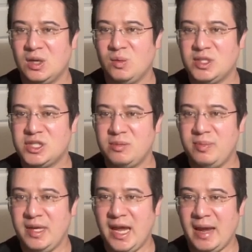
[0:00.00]
we should
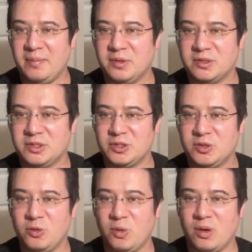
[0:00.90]
be able
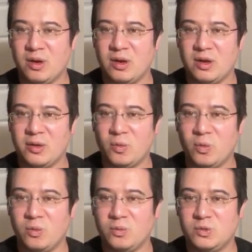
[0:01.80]
to
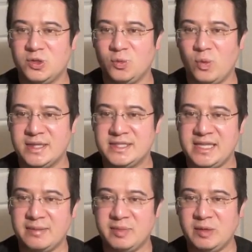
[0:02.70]
win
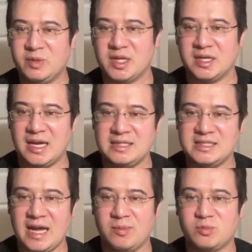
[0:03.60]
CMP with a Night
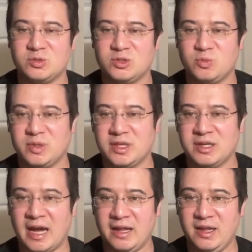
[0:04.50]
Slash with
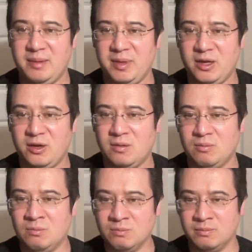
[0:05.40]
Annihilate here.
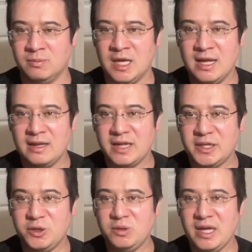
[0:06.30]
They
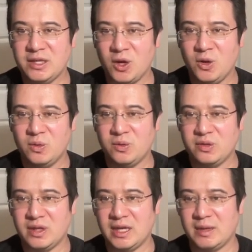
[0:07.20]
do let go
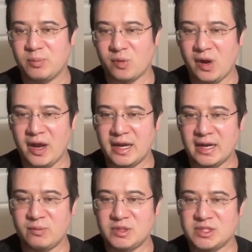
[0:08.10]
the
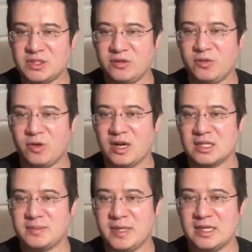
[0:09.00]
Brine, which is good for
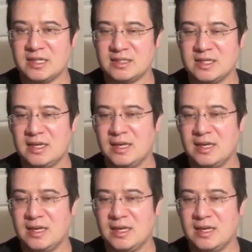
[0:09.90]
us because,